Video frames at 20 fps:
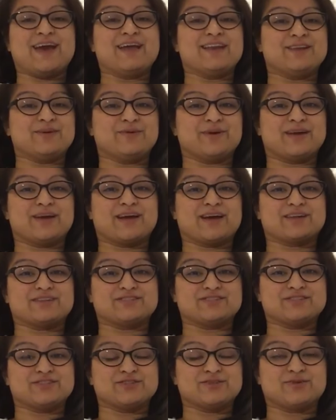Anyway
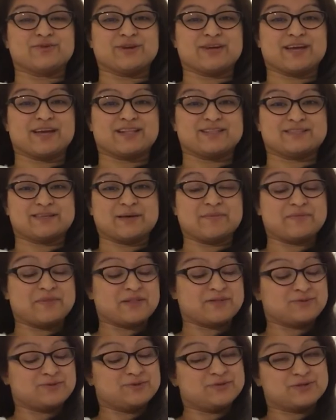guys, just a quick heads up,
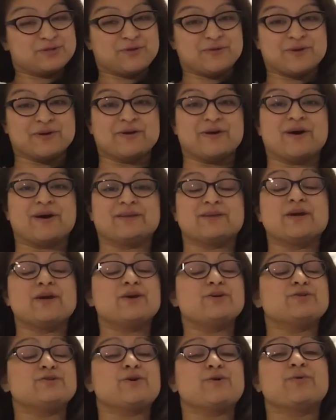that's what's going on.
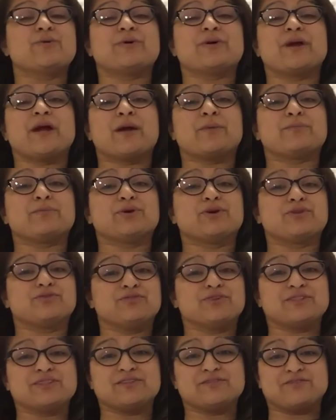Don't worry, I'm
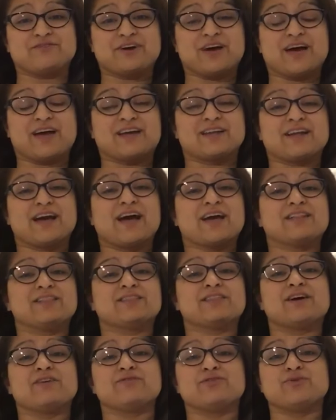perfectly fine. I
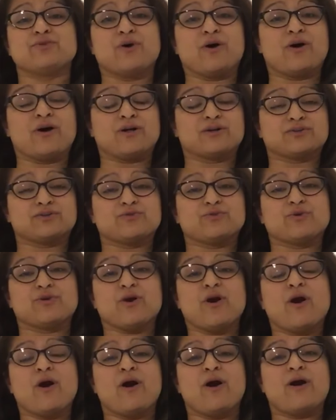love you all. You
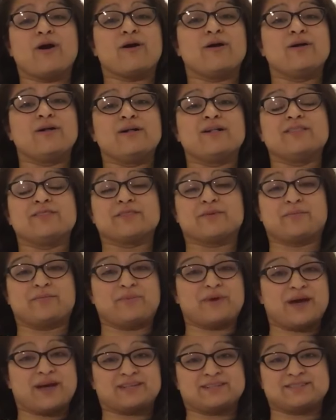are all the
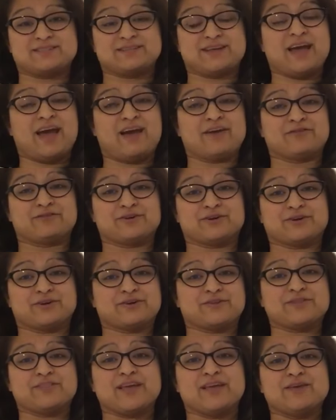best ever.
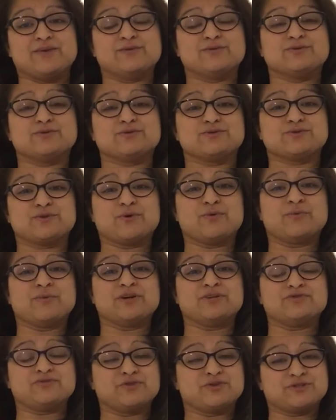Thank you so
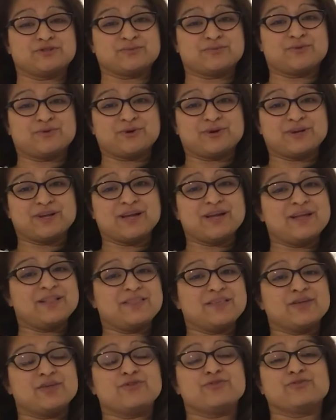much for your support.
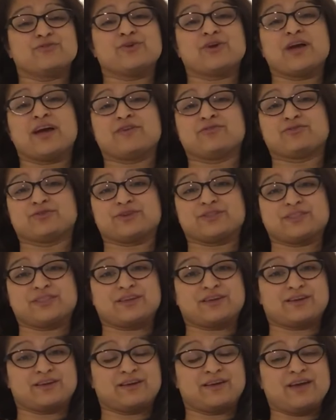Thank you for
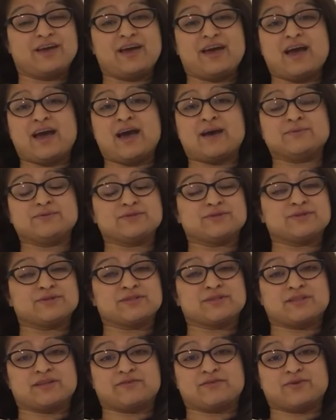everything.
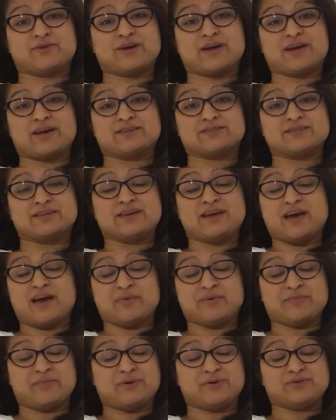Absolutely love you guys.
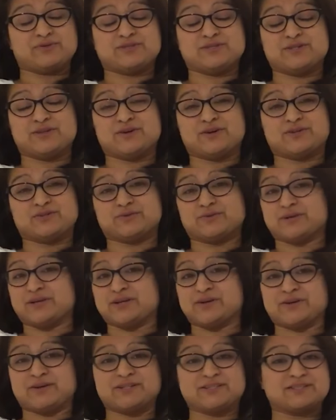I'll be posting on
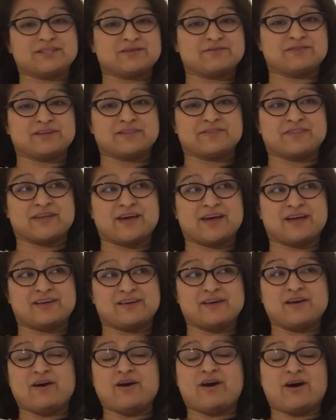Twitter and stuff like that.
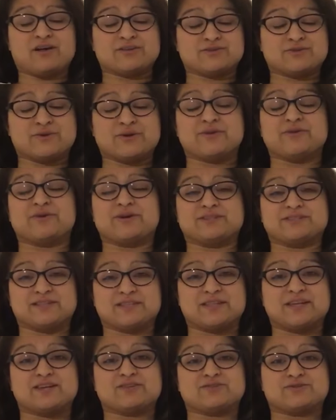Also, I know I
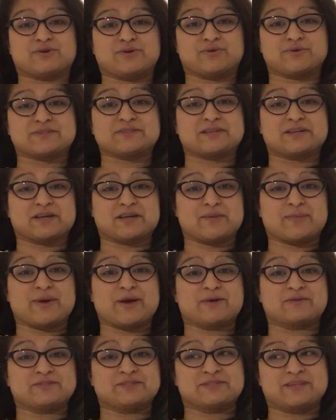said that a store was going to come
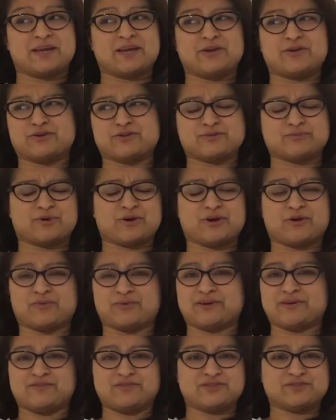out today or tomorrow,
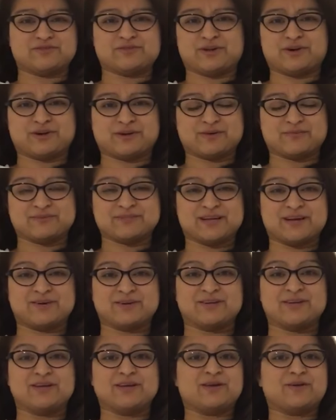whenever this vlog comes
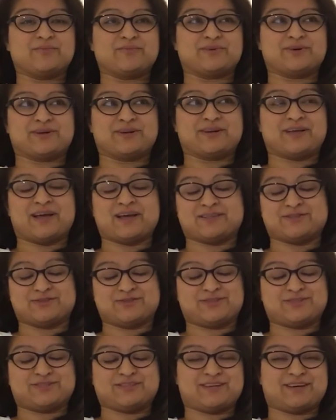out, but as
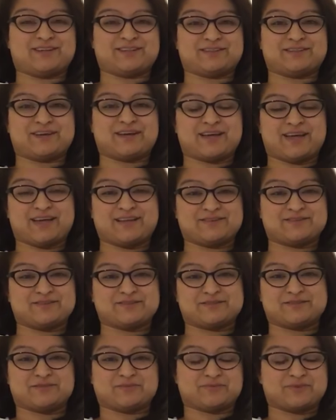you can tell, again,
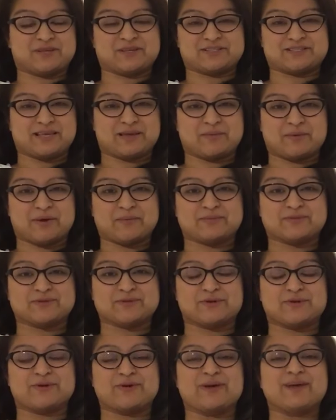just some things came up.
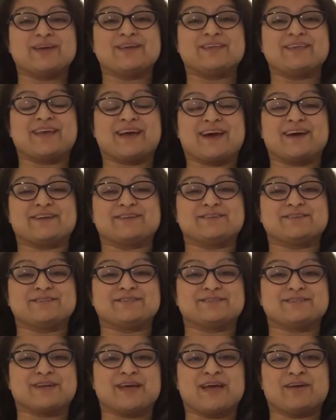So, yeah,
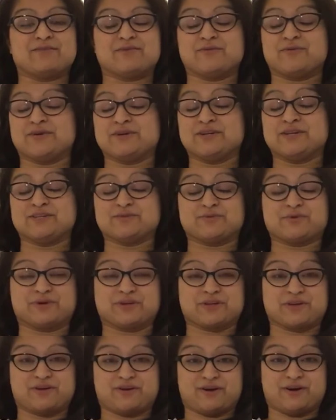just everyone is
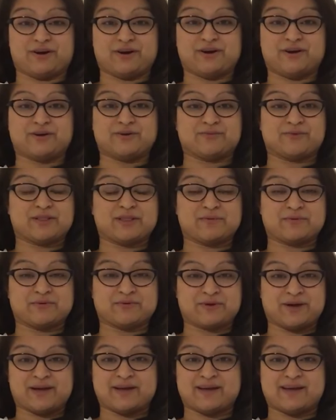working hard while I'm
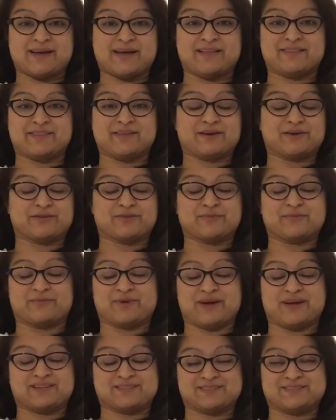away, and they are the
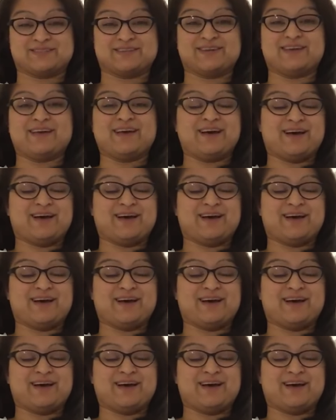best.